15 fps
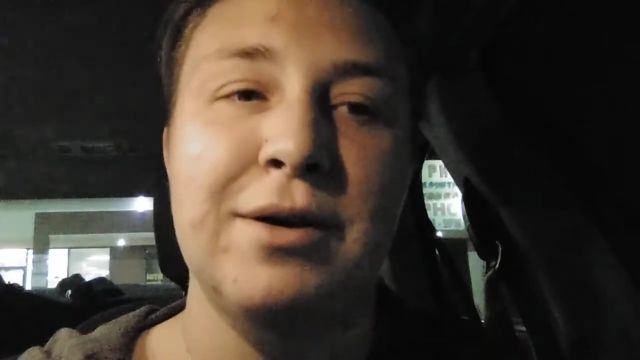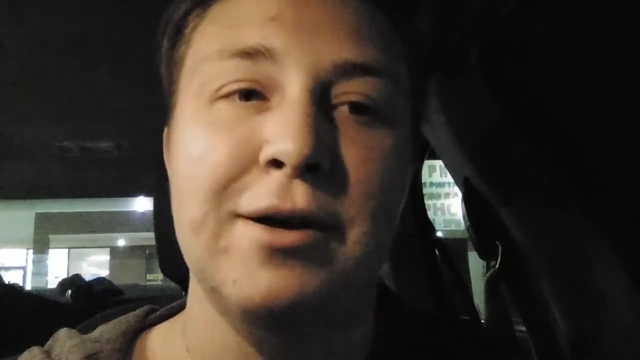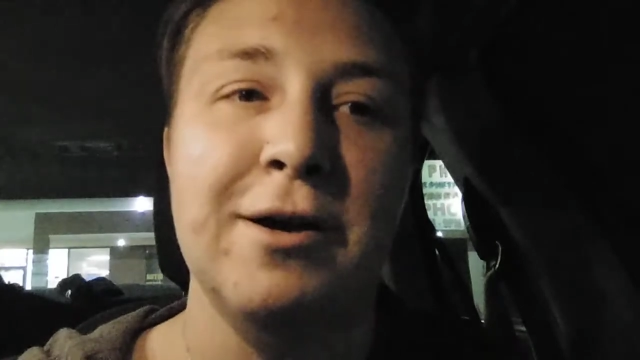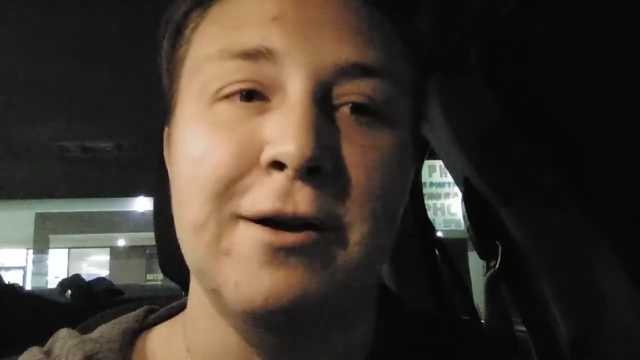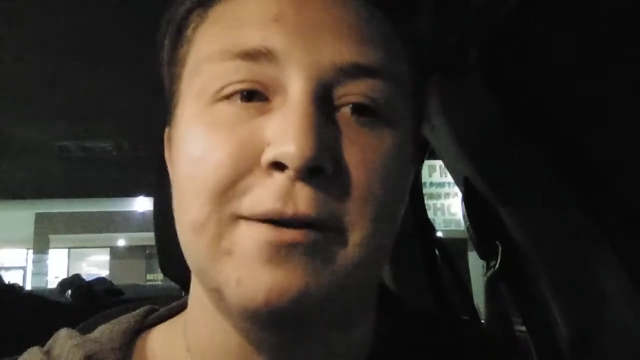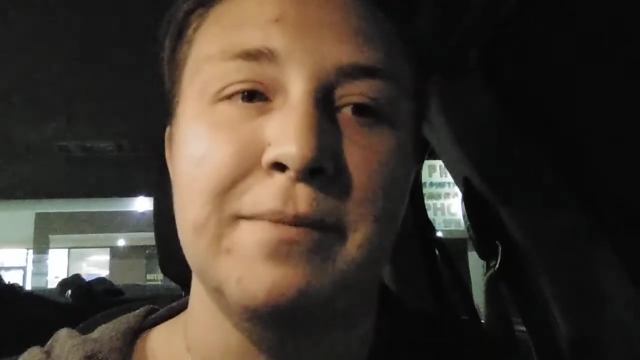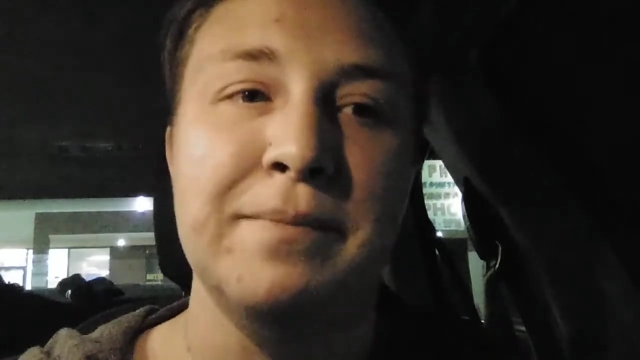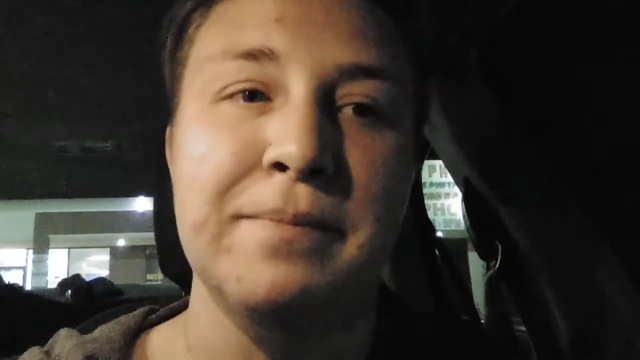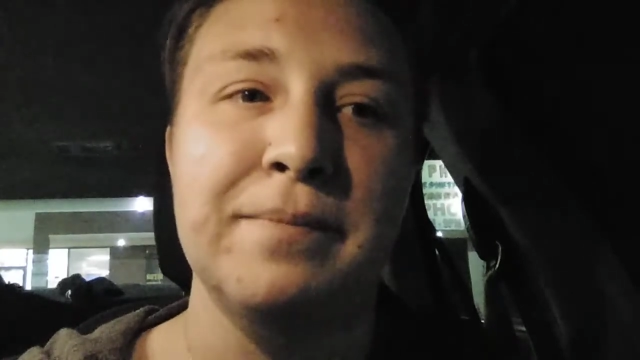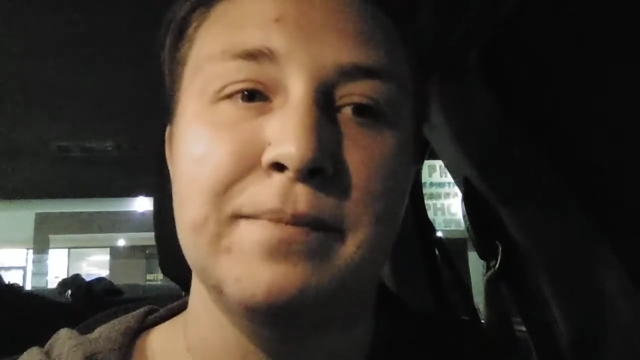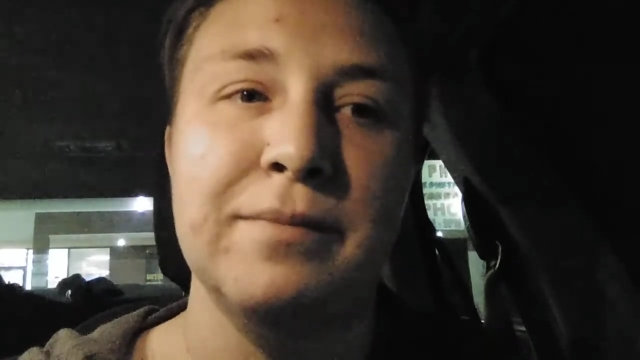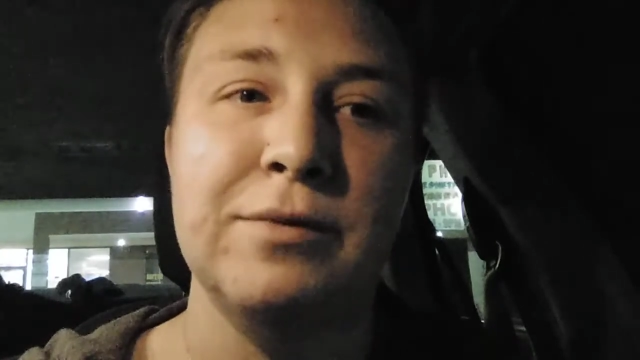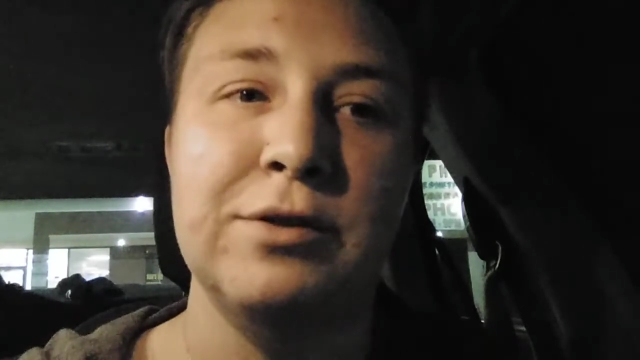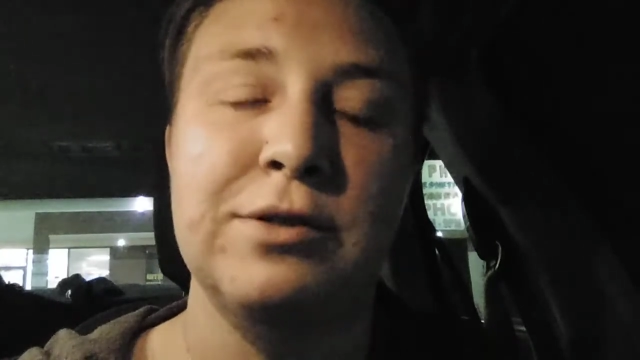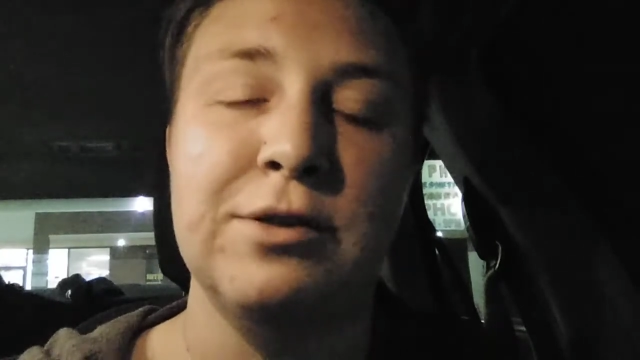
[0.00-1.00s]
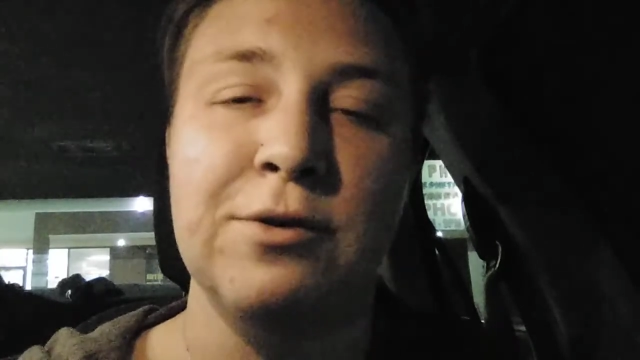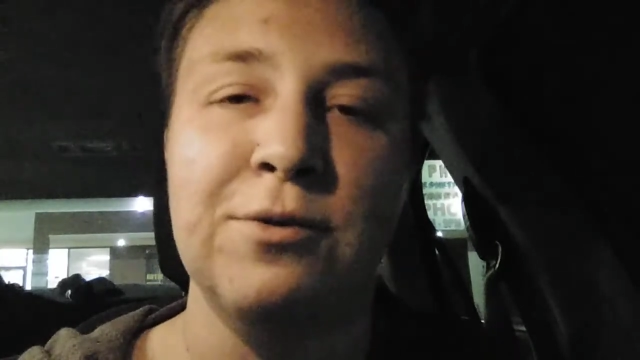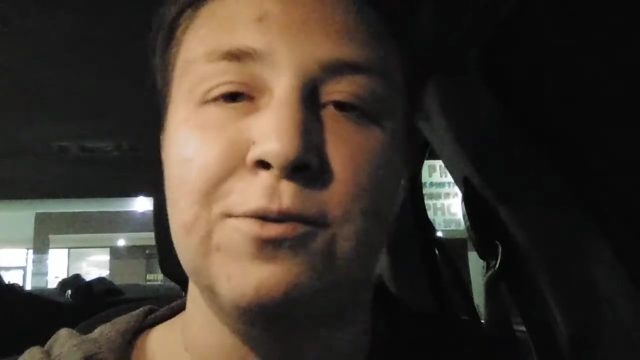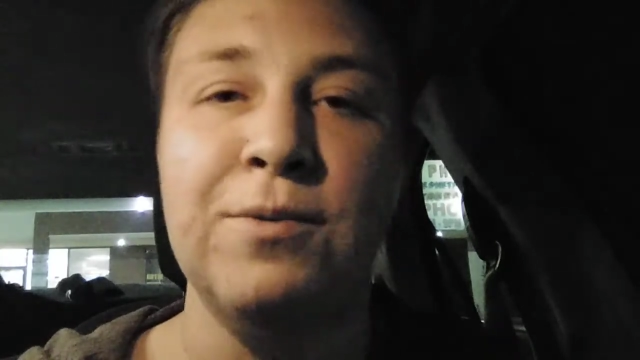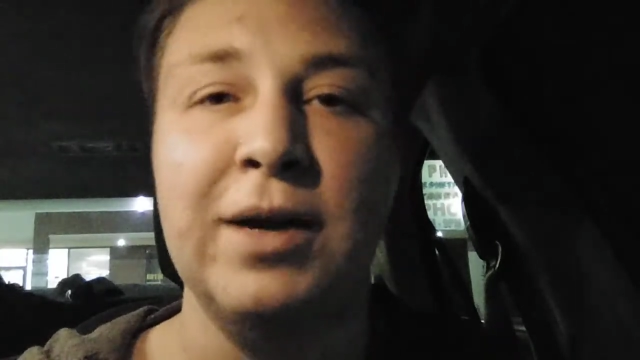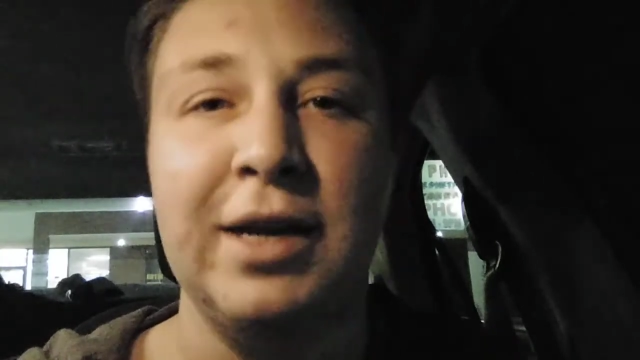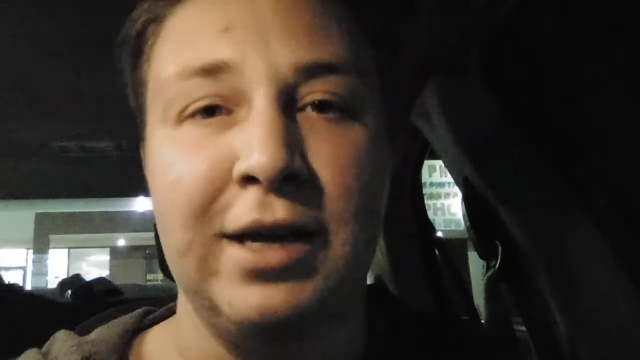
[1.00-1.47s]
Um, so
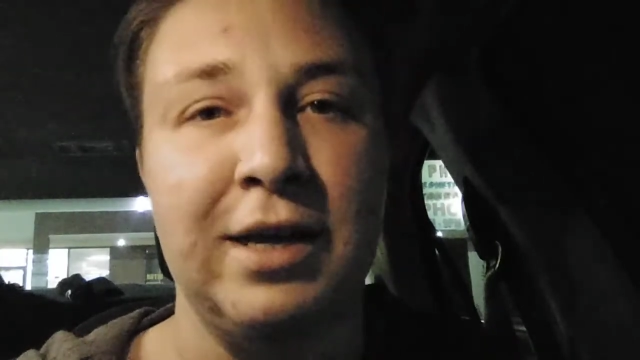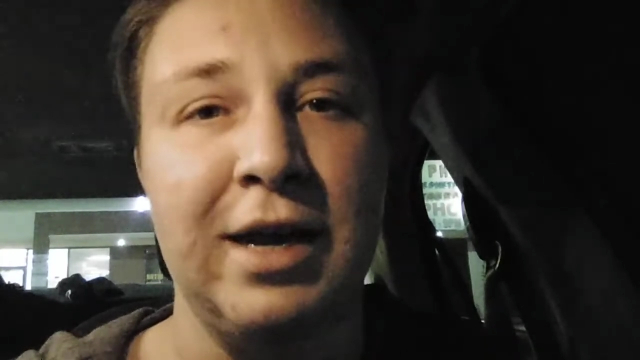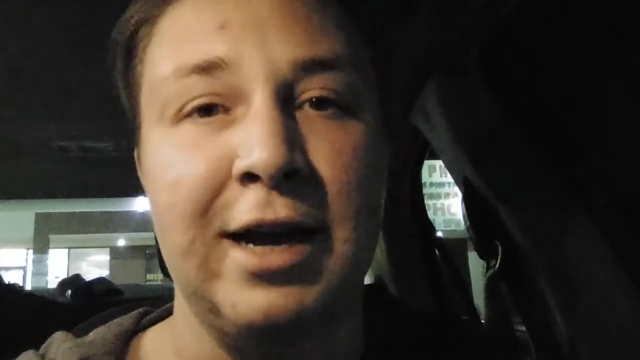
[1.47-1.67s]
when it